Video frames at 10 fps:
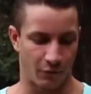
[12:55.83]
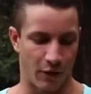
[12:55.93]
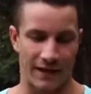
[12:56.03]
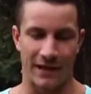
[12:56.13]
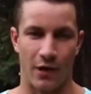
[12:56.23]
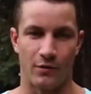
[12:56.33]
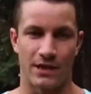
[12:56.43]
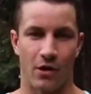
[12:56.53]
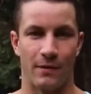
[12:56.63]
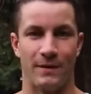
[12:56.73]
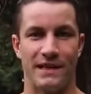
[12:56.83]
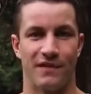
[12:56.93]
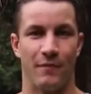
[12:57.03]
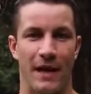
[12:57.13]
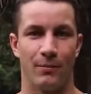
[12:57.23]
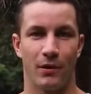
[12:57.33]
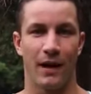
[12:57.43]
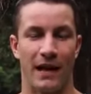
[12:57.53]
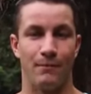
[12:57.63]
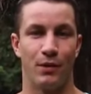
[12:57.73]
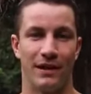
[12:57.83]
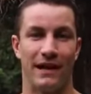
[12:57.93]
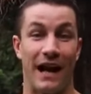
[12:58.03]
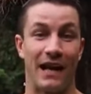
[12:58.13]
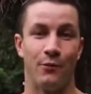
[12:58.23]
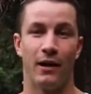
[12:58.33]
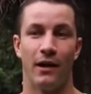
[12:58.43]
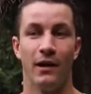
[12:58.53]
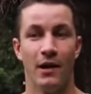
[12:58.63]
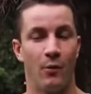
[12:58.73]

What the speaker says: writing out on a piece of paper and putting it anywhere,